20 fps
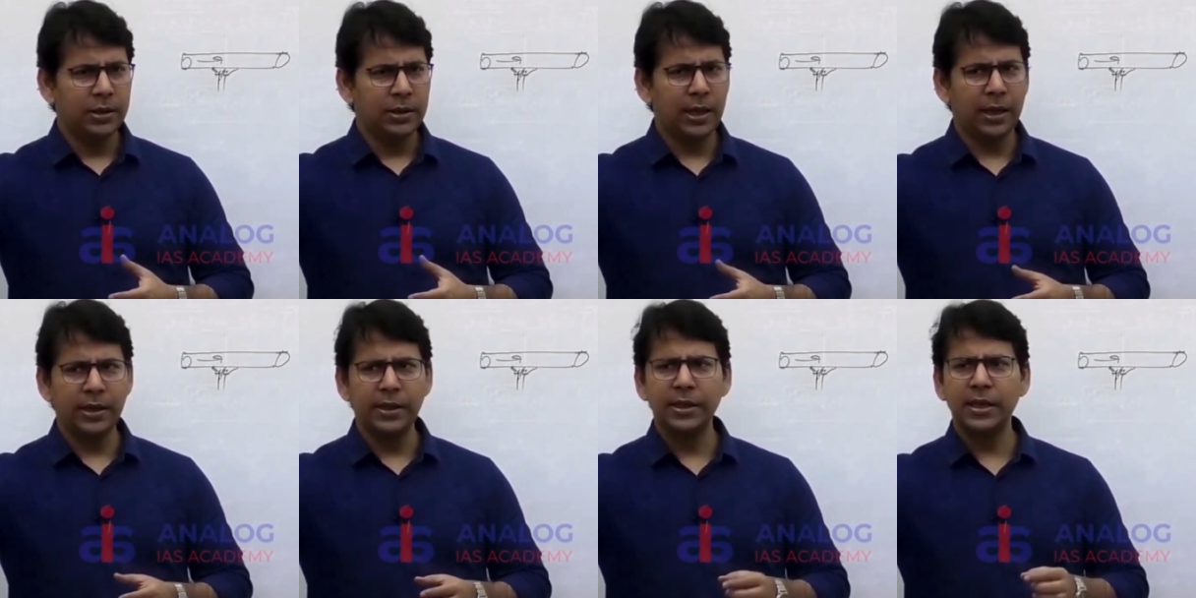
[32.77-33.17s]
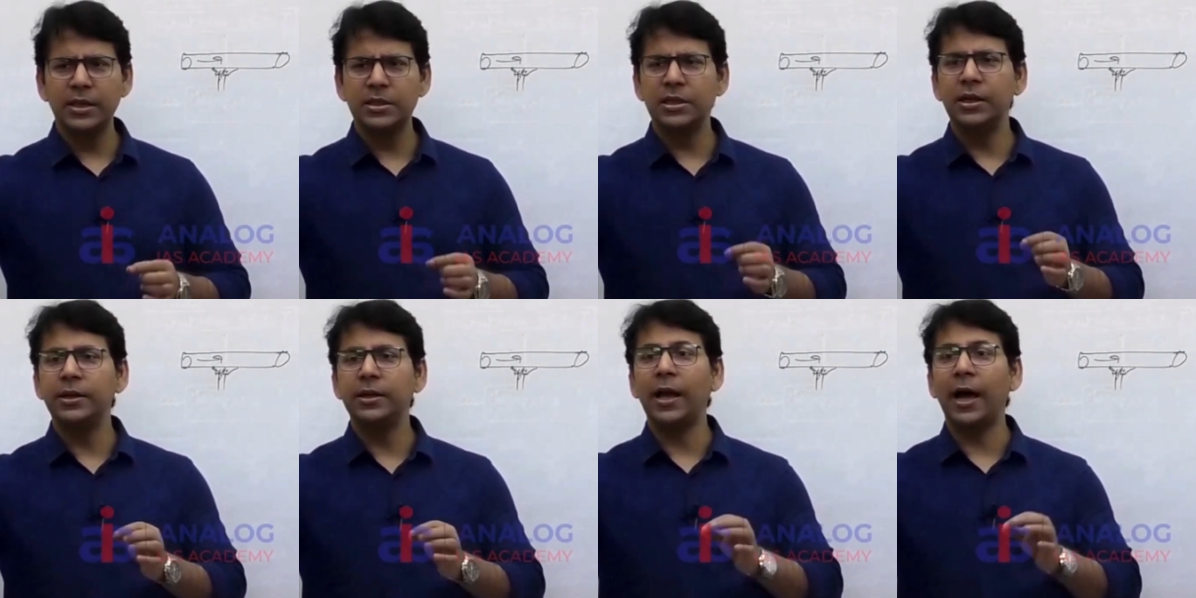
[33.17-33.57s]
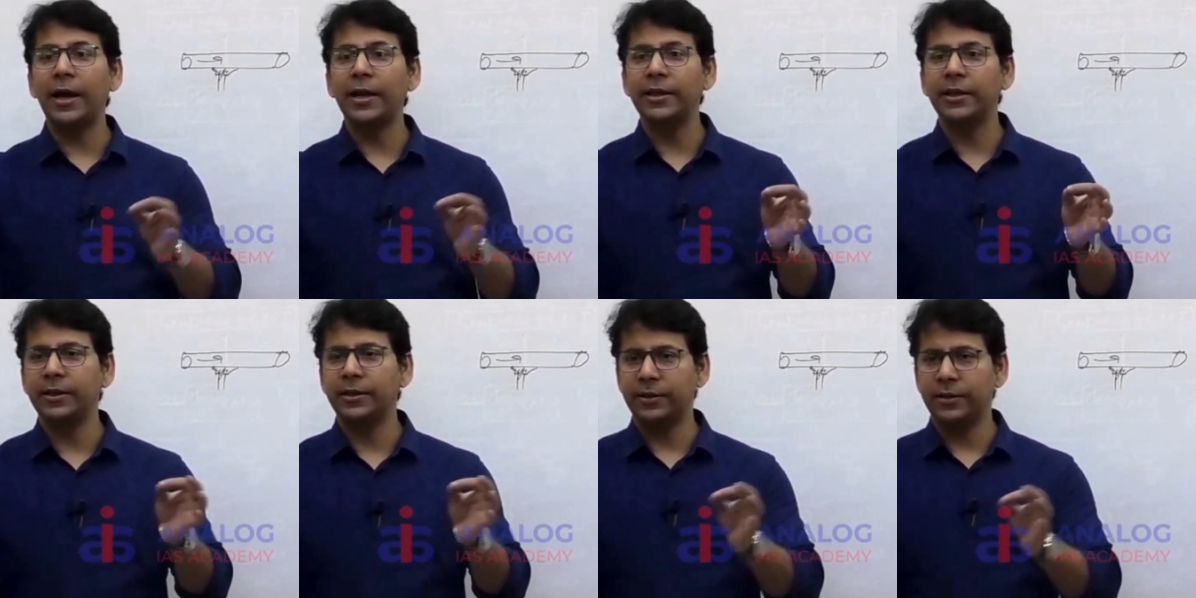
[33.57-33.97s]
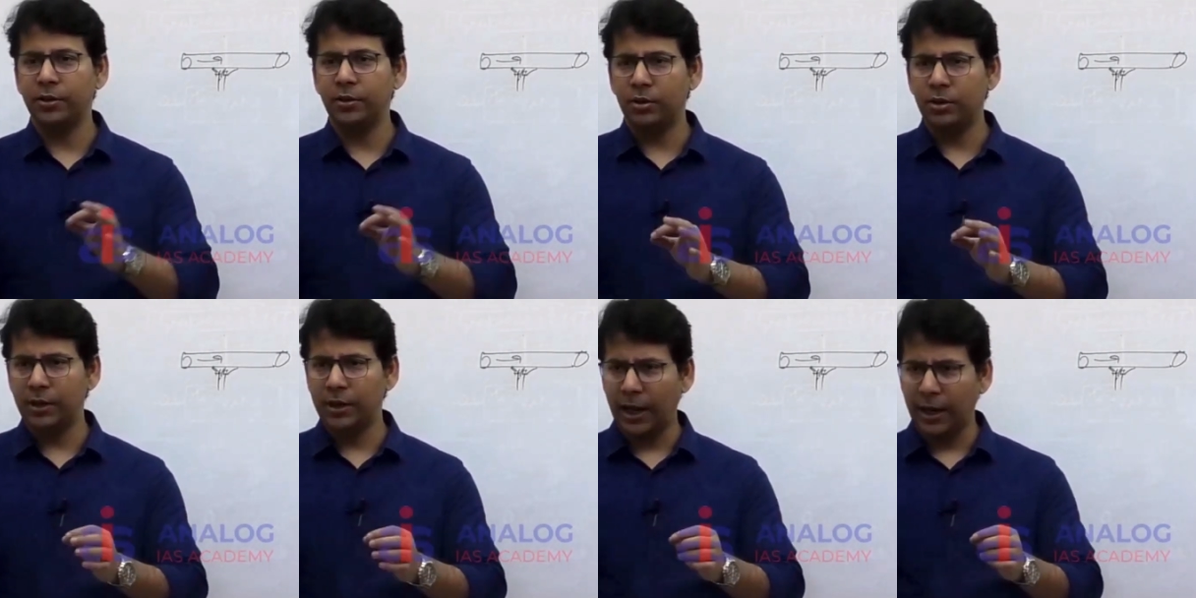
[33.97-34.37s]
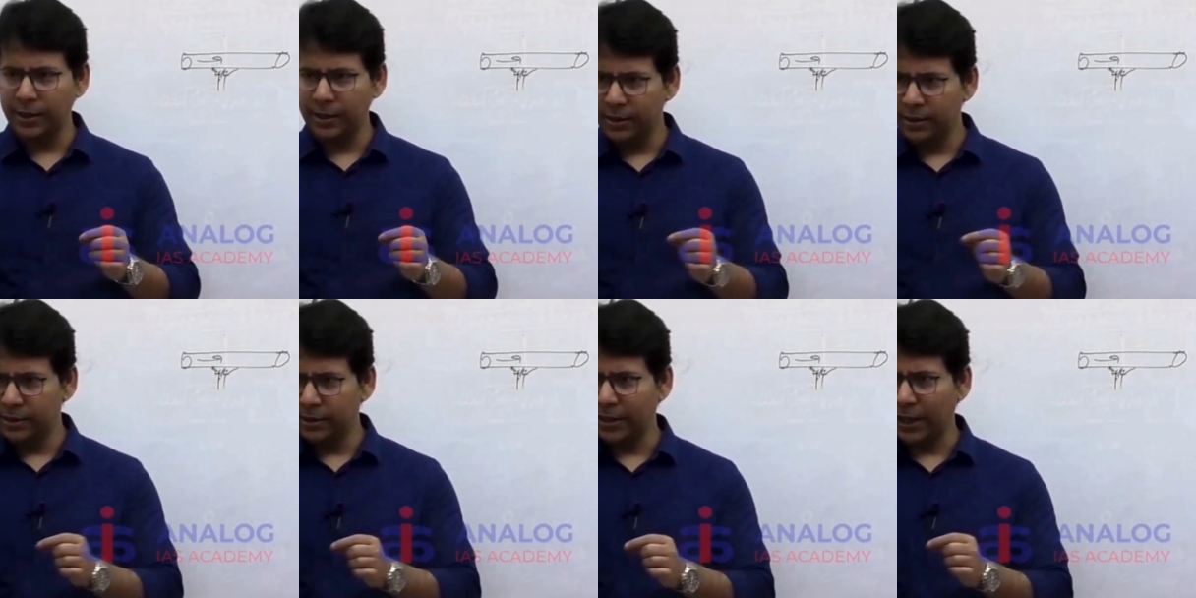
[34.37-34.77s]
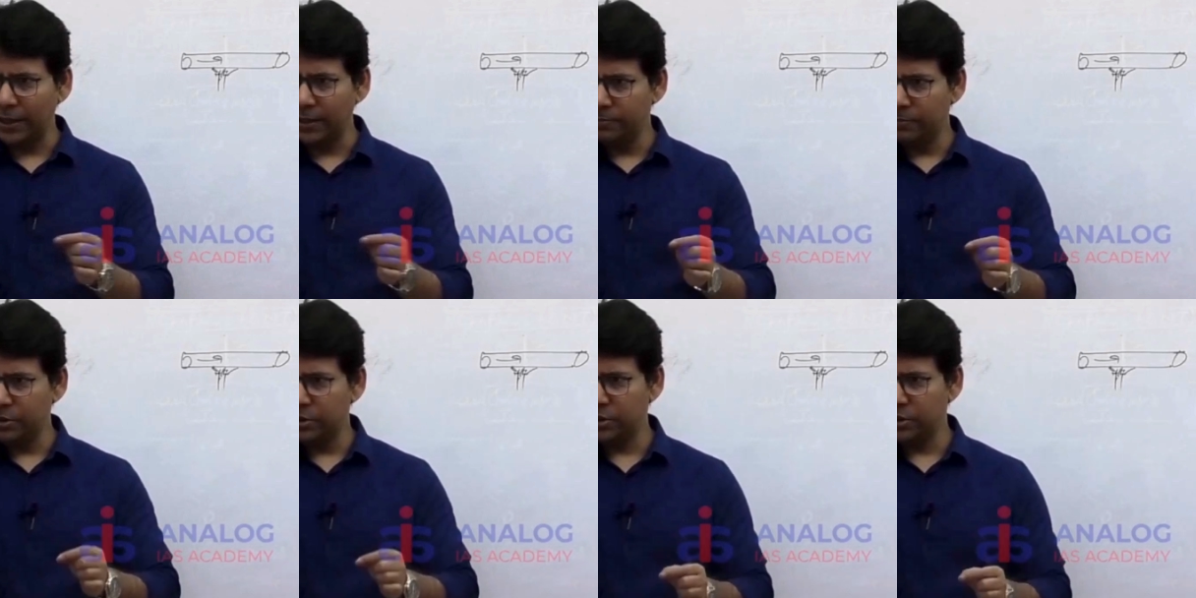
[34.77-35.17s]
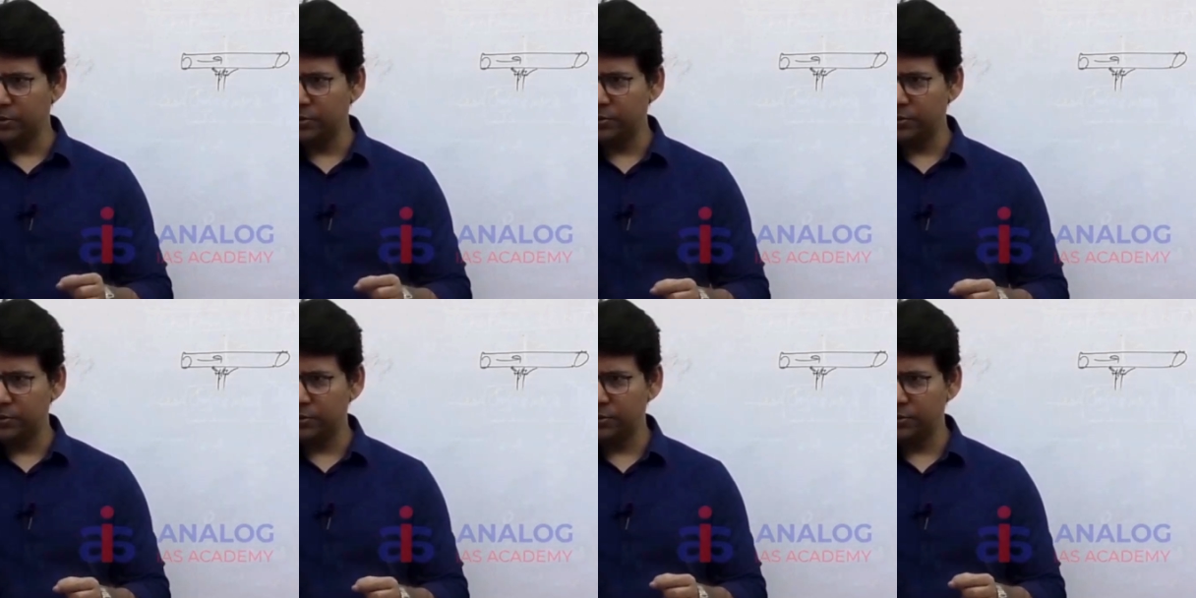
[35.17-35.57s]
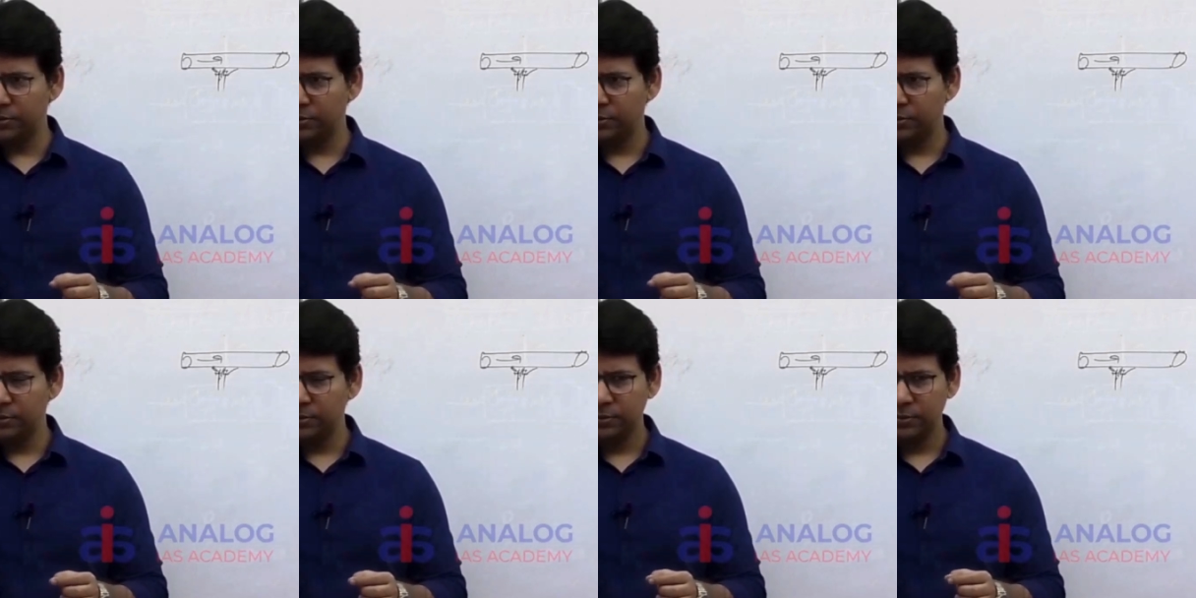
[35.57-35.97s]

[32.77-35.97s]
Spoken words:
They are engaged in dyeing, dye business,